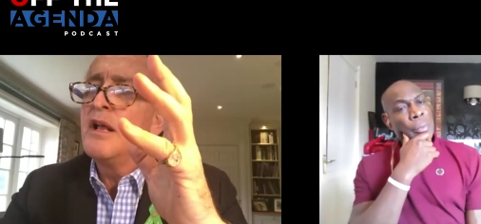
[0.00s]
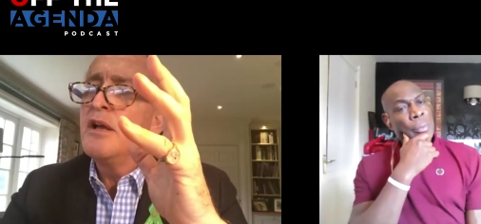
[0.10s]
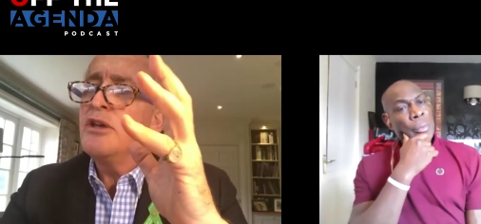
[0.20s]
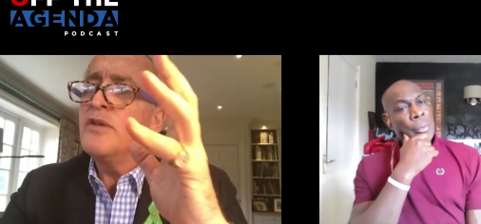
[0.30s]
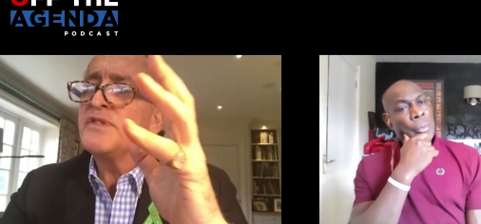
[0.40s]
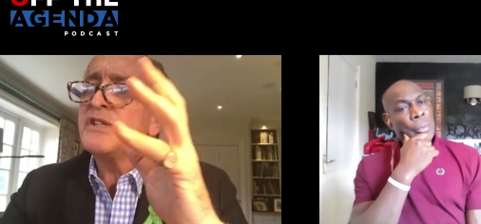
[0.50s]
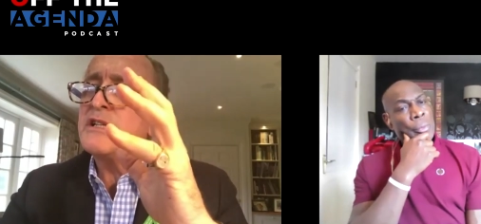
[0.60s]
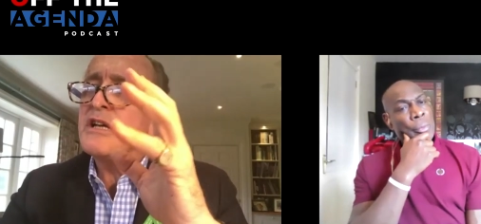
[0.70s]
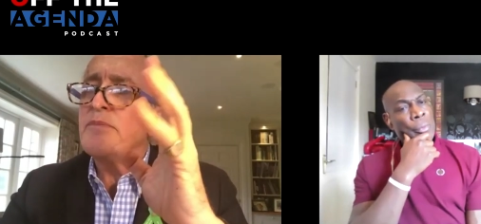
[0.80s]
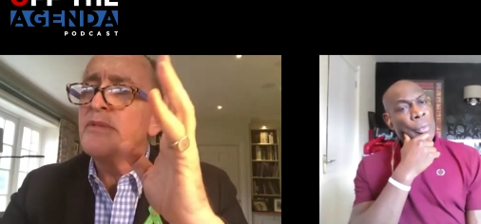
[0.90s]
Speaker 1: you've set
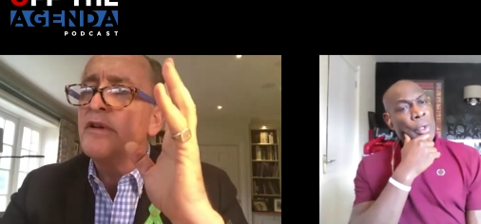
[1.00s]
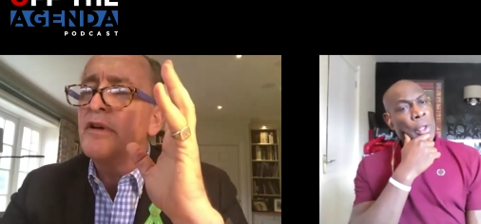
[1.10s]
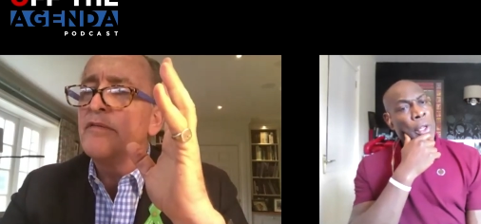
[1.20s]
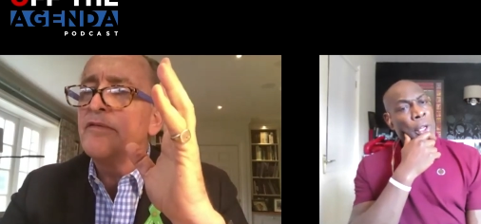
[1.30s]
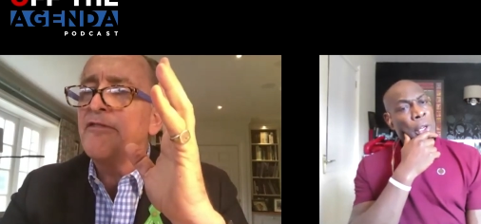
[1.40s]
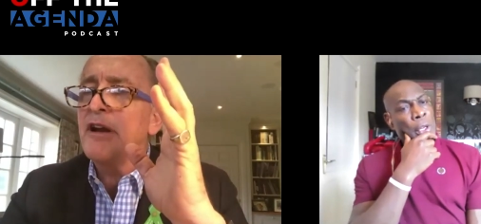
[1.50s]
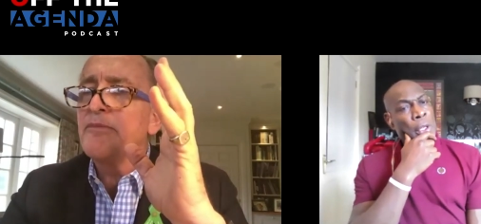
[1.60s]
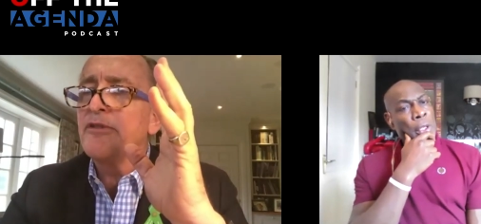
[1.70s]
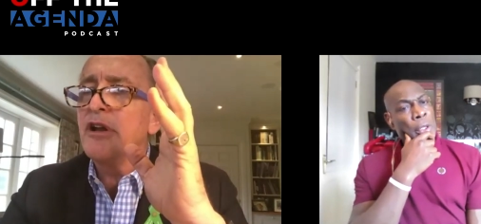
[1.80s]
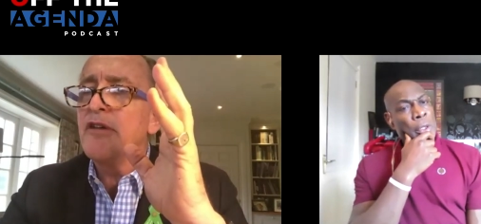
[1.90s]
up the Frank
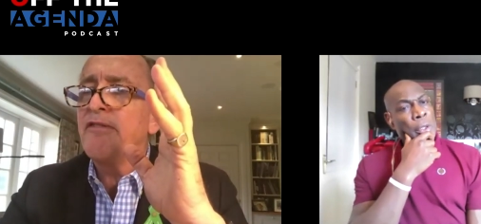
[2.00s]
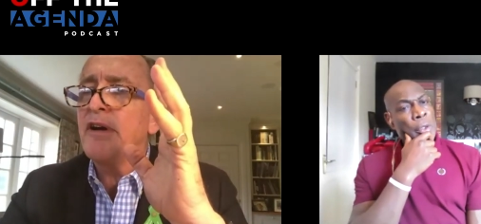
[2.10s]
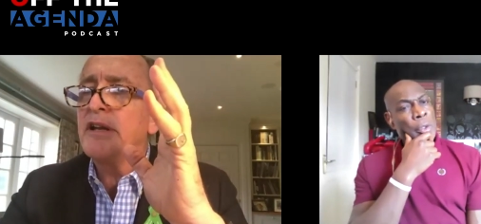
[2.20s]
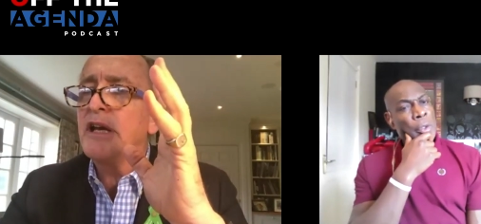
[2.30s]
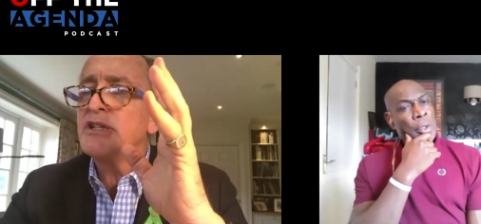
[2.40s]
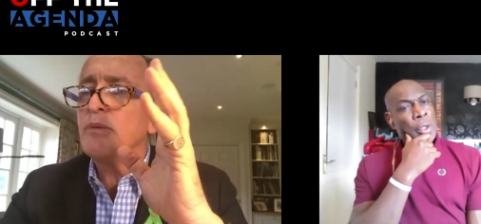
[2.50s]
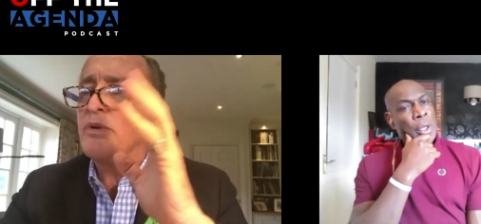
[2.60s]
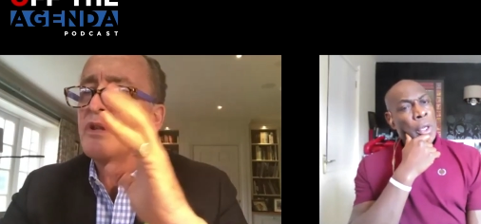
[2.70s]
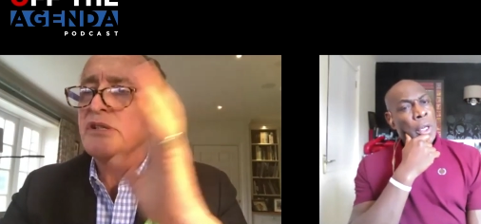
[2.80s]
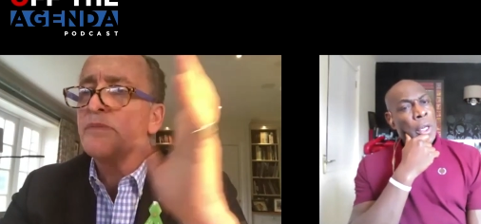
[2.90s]
Bruno Foundation
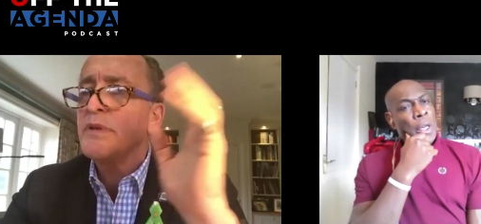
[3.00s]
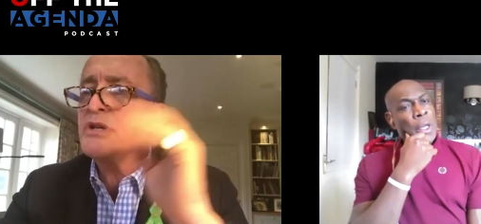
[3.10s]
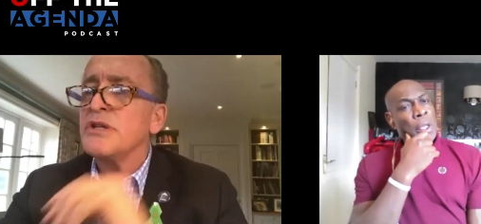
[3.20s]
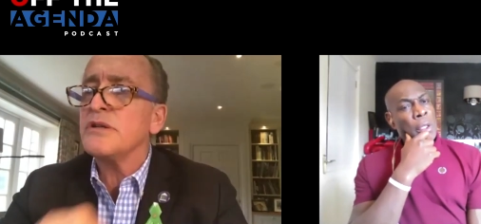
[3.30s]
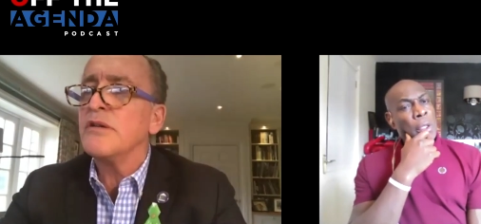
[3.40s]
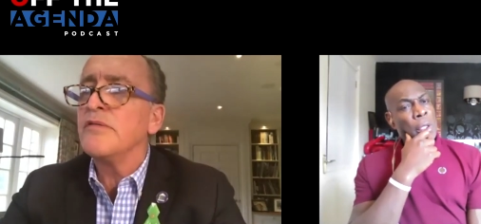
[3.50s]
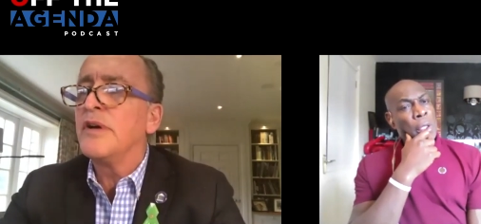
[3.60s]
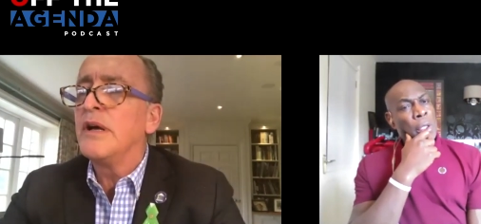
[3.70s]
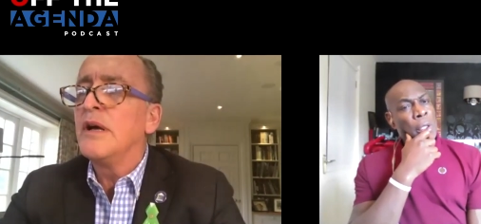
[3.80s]
with its mission of